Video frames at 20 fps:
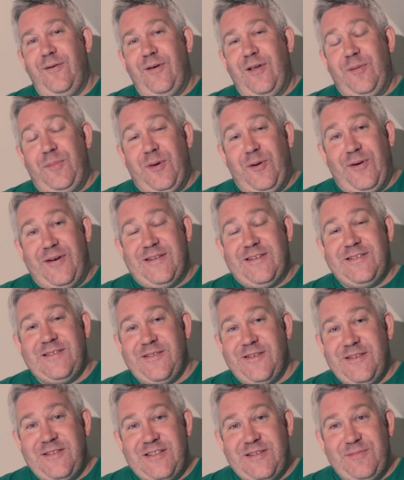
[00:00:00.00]
It'll be quite
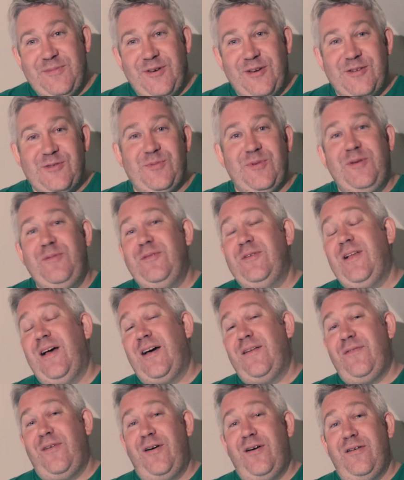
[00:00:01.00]
exciting because we will
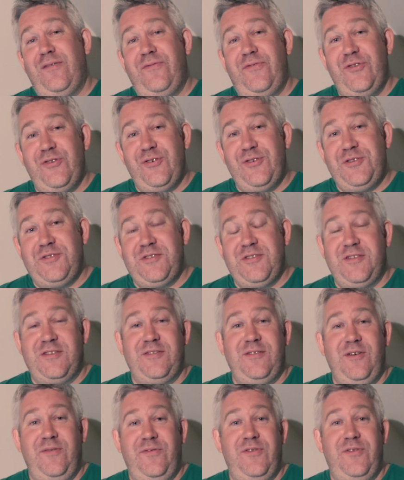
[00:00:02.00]
have our first